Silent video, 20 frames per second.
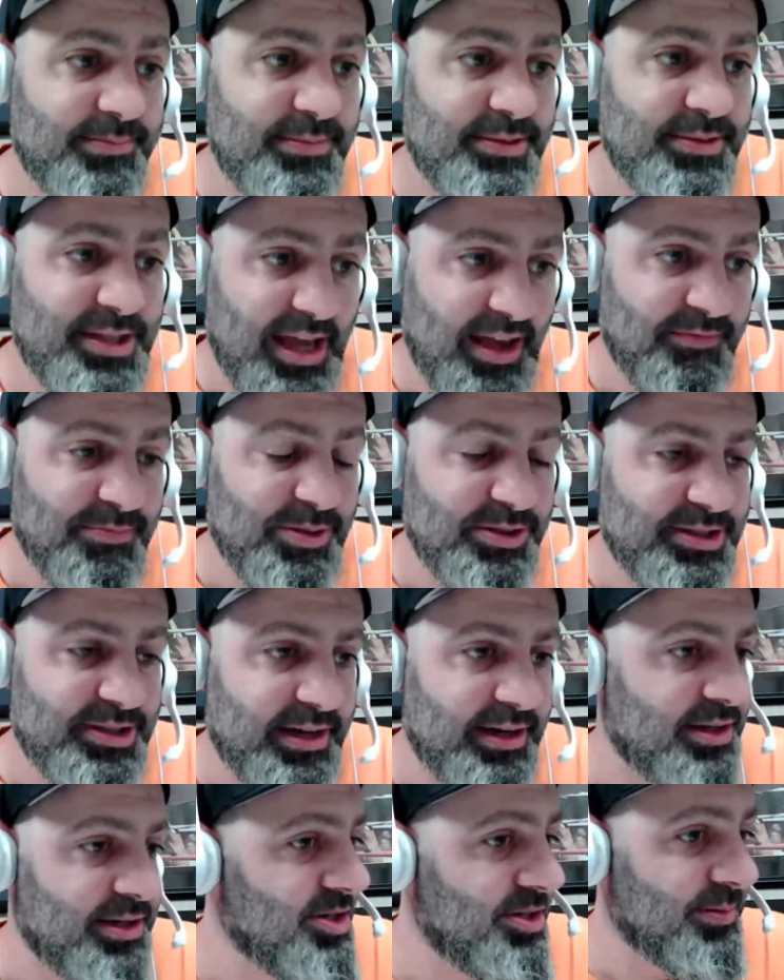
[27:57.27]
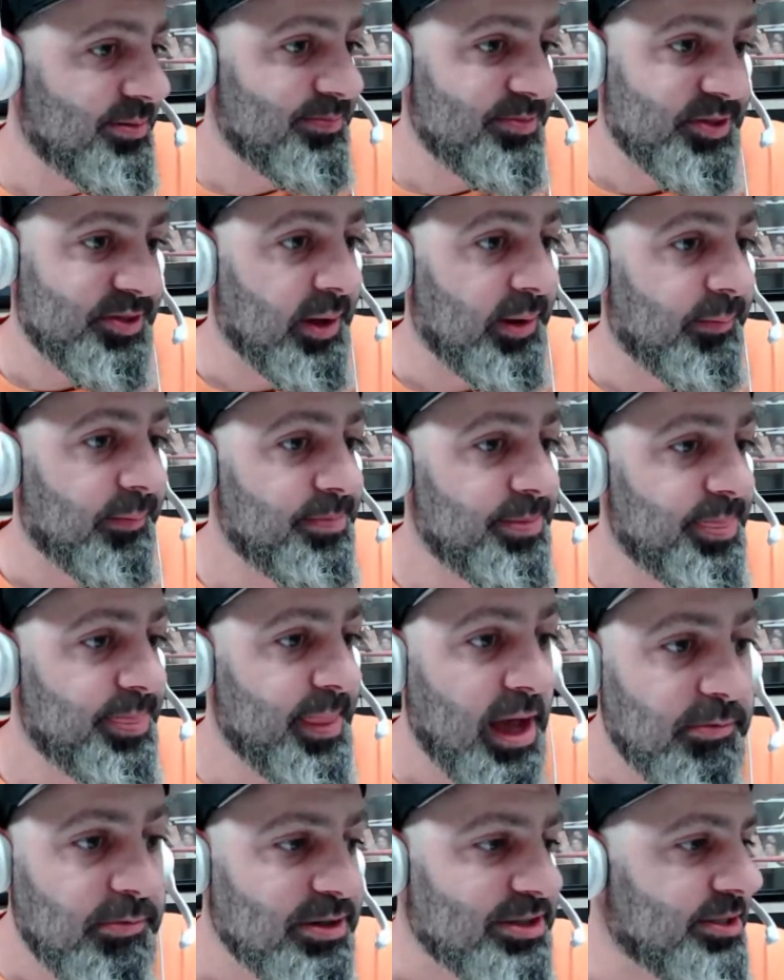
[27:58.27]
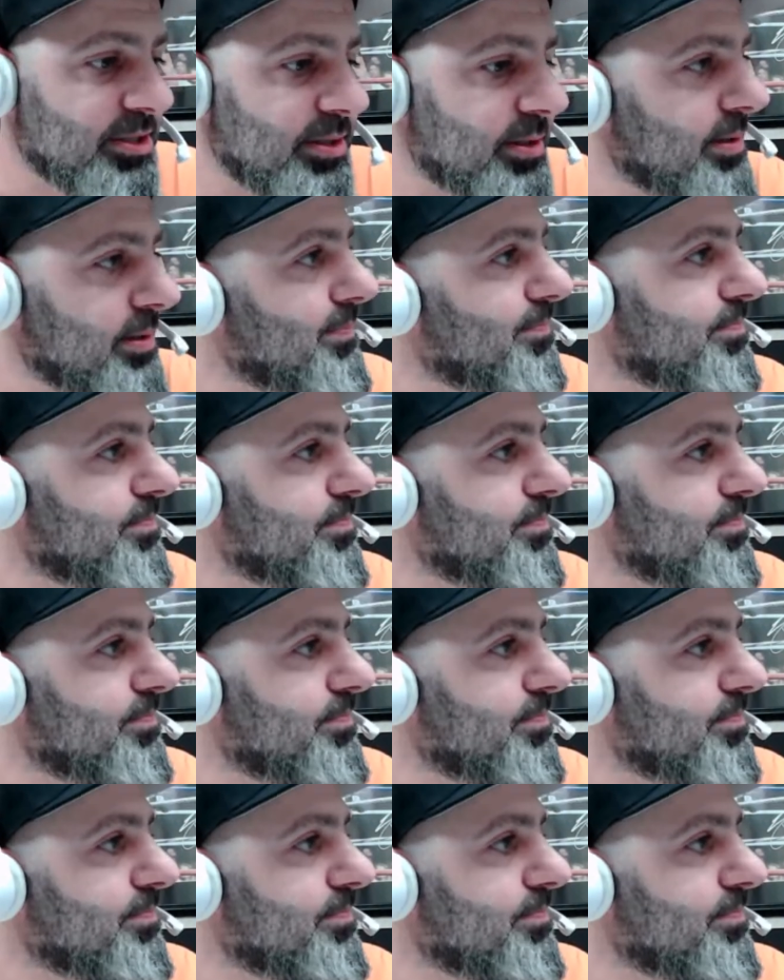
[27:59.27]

save percentage. So that wasn't good.